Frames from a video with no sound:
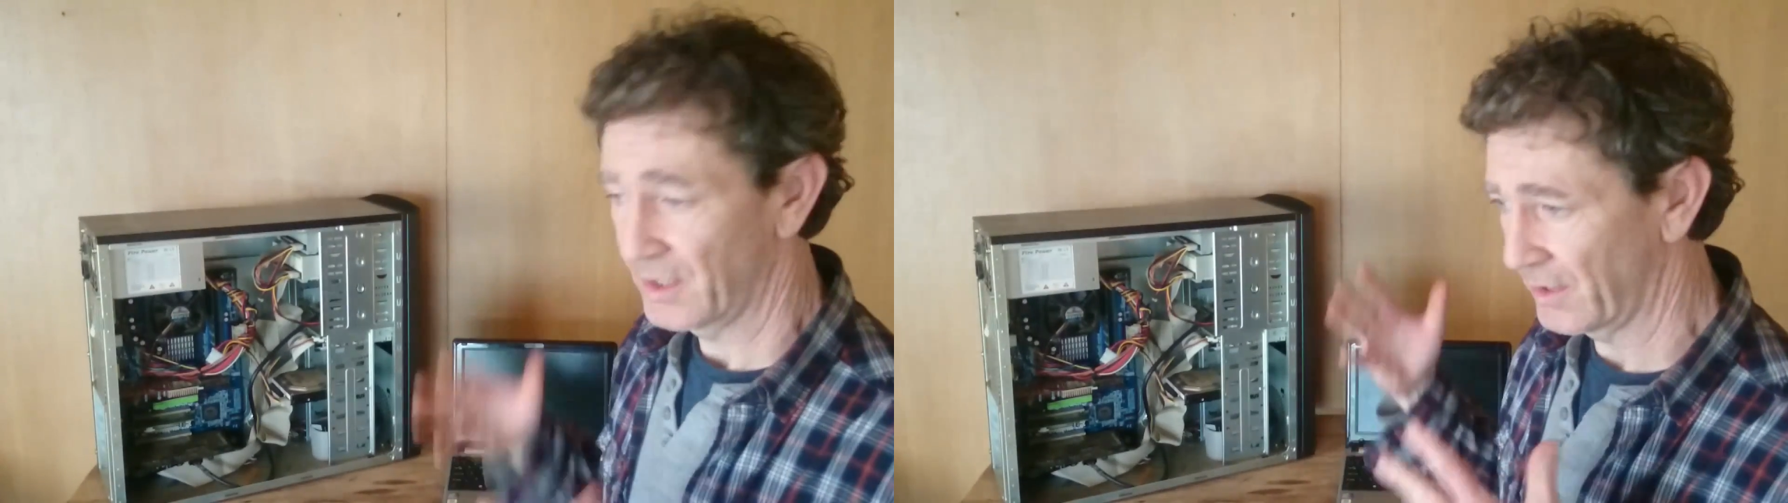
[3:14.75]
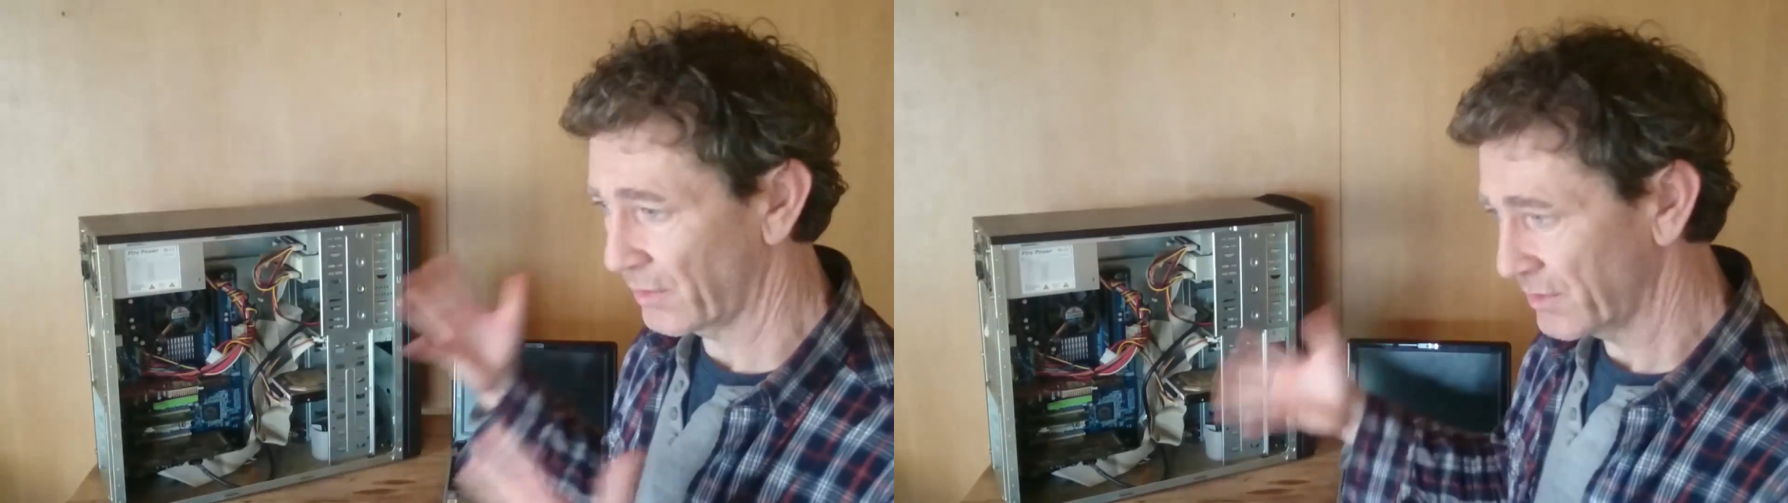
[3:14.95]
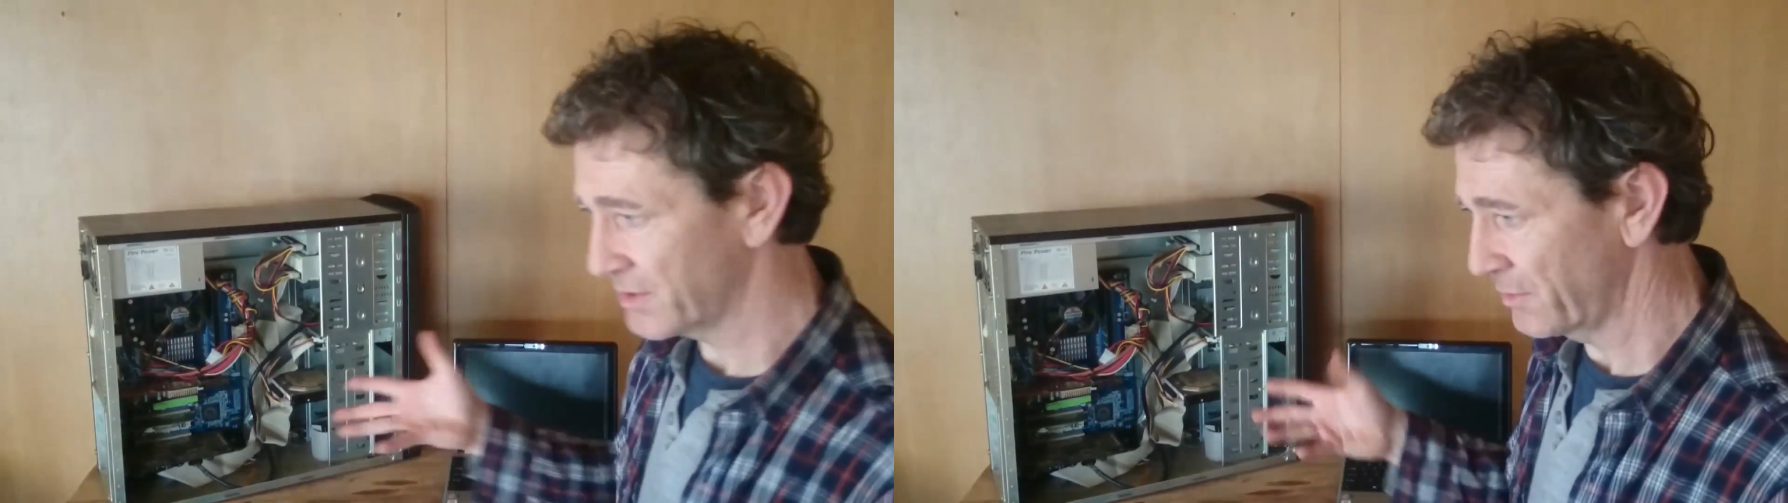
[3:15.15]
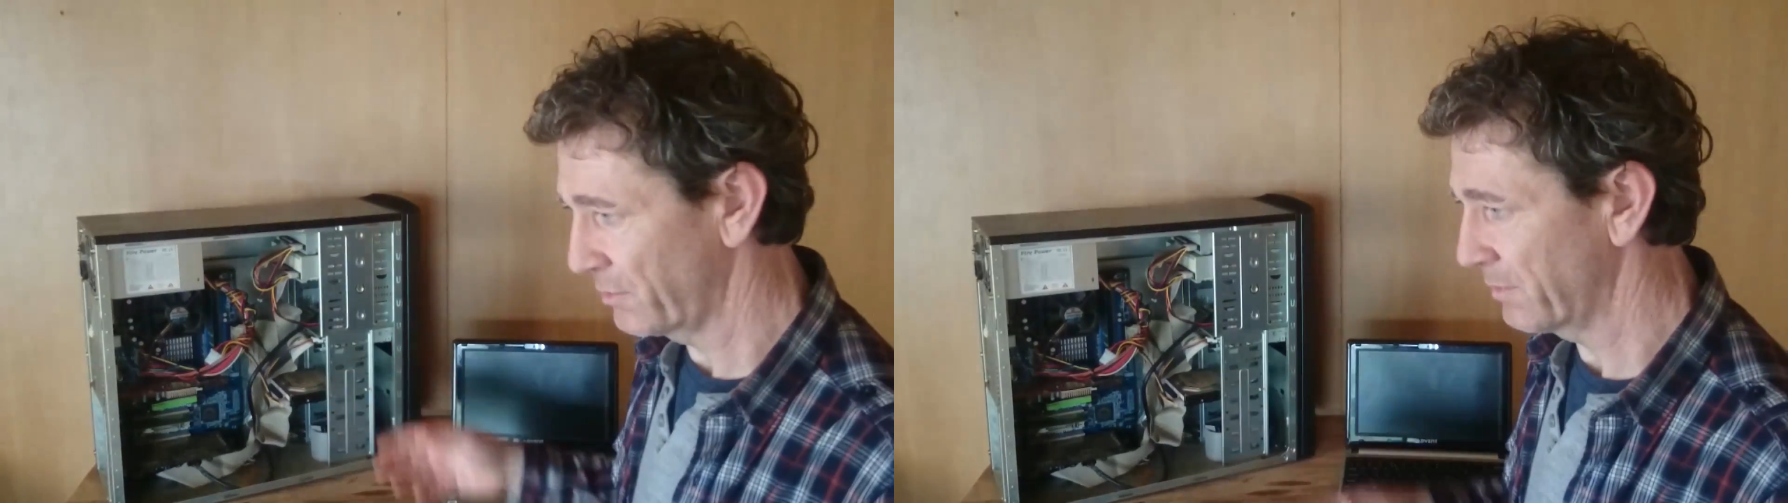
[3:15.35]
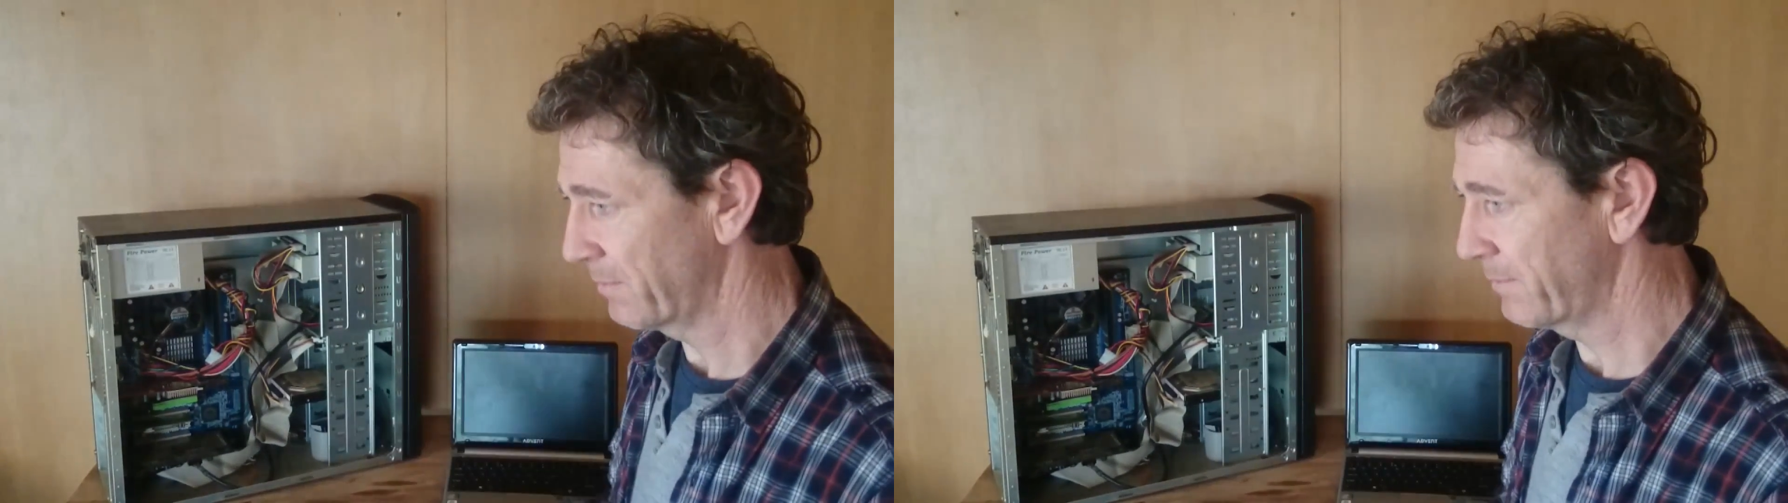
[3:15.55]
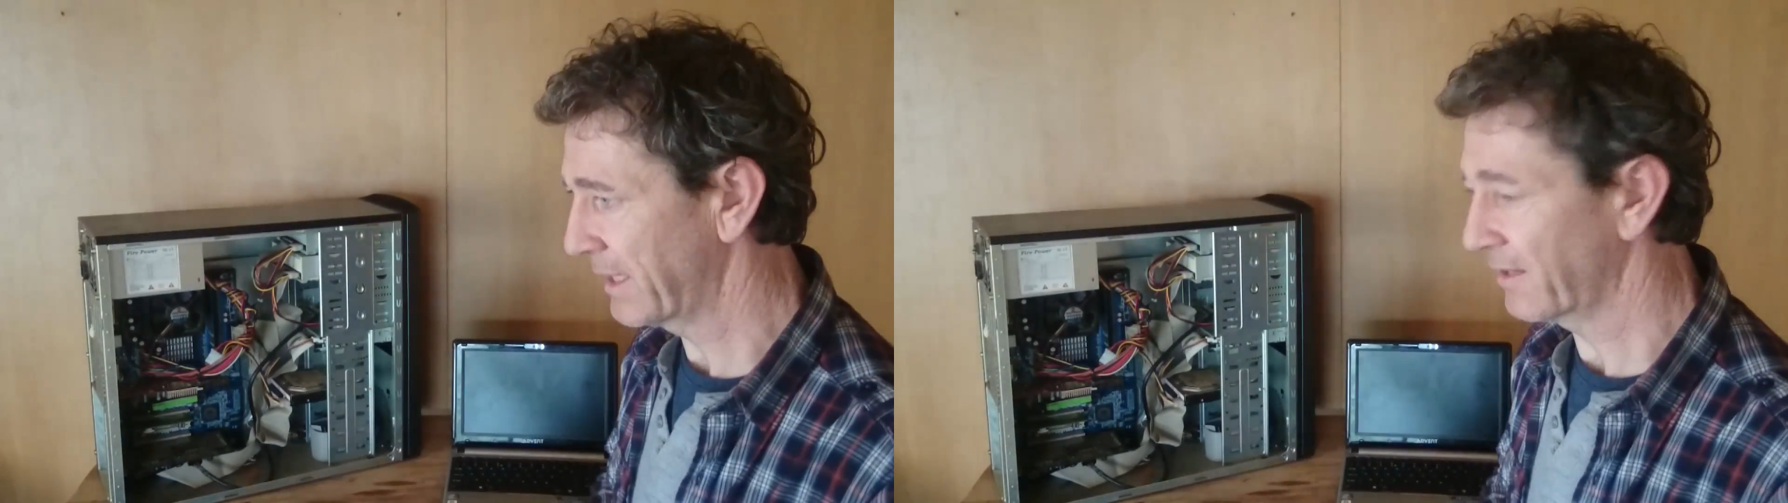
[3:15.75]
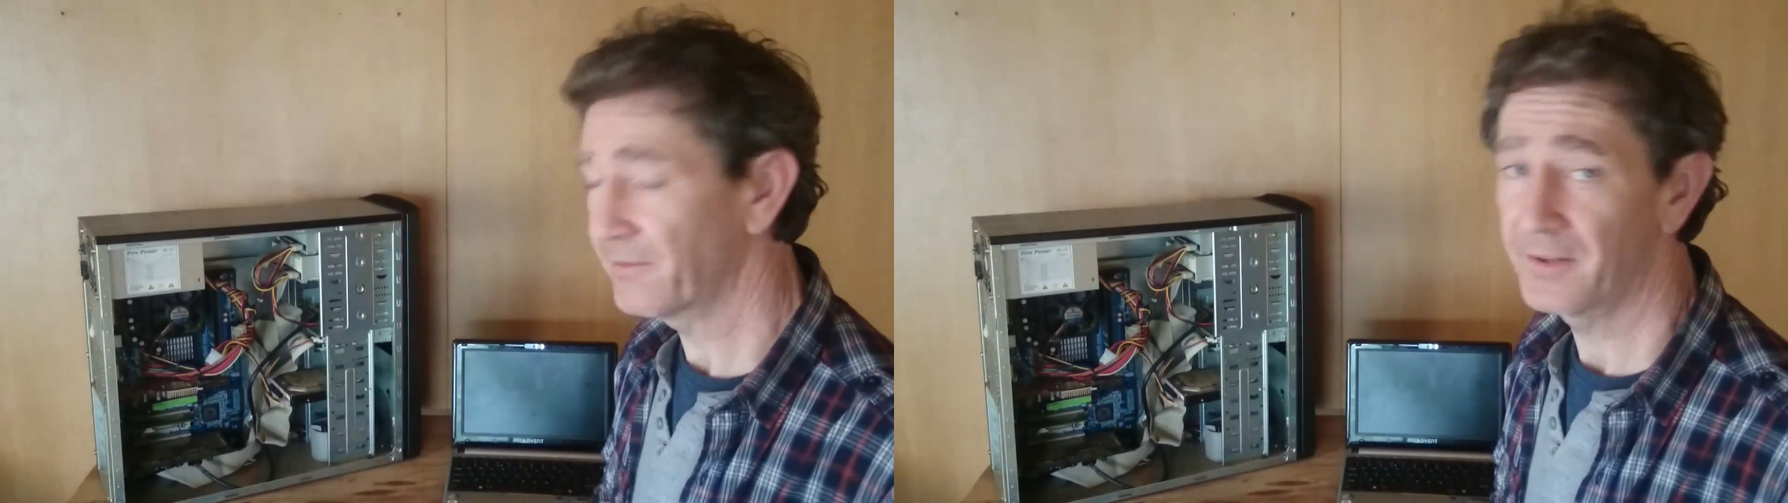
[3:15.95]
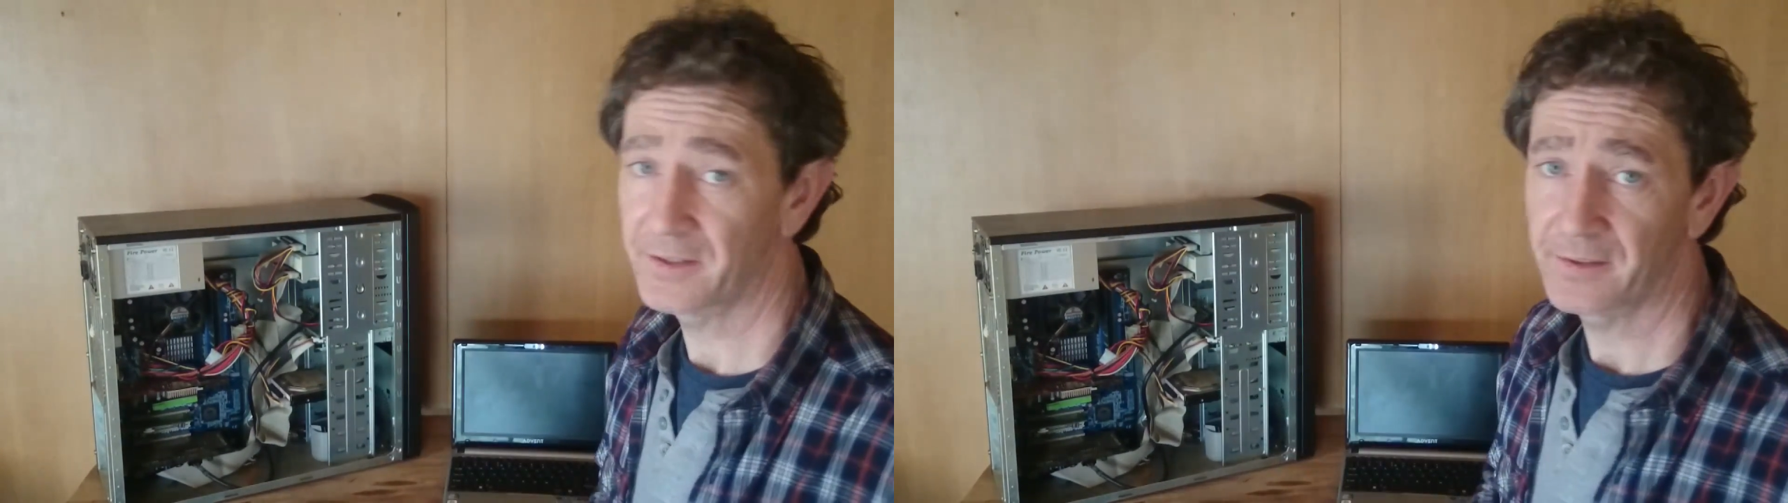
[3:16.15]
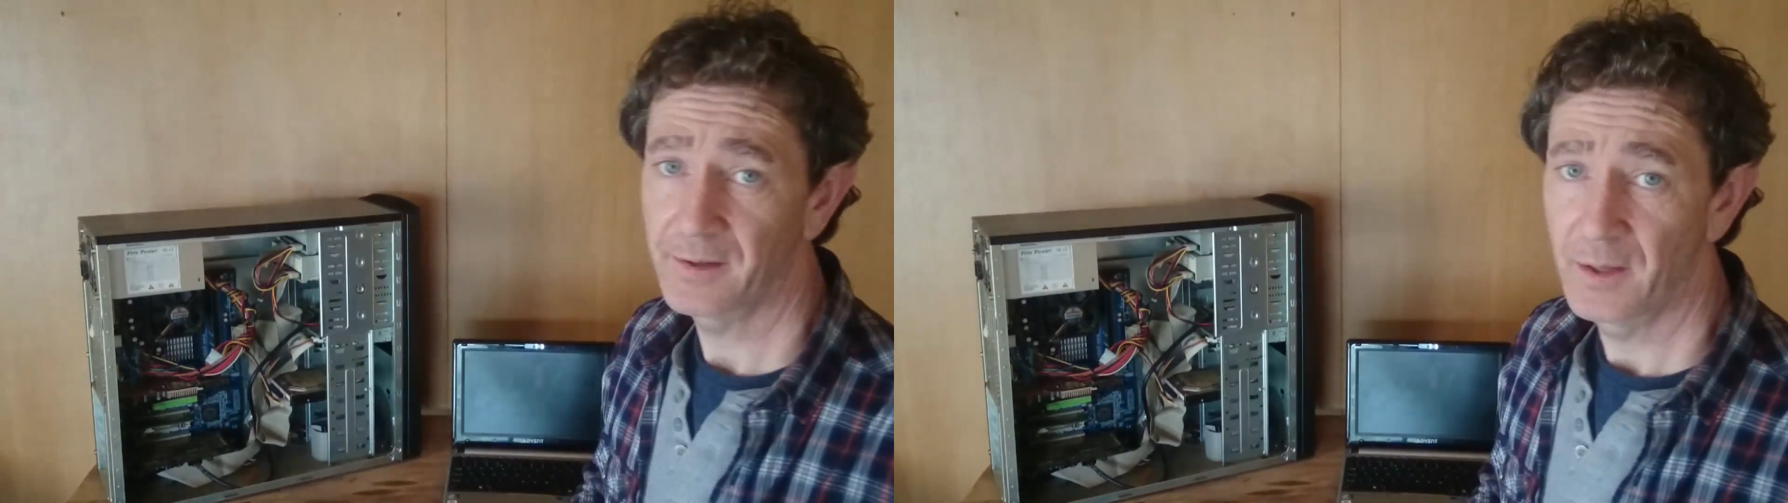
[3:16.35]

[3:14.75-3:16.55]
in order to make it fit.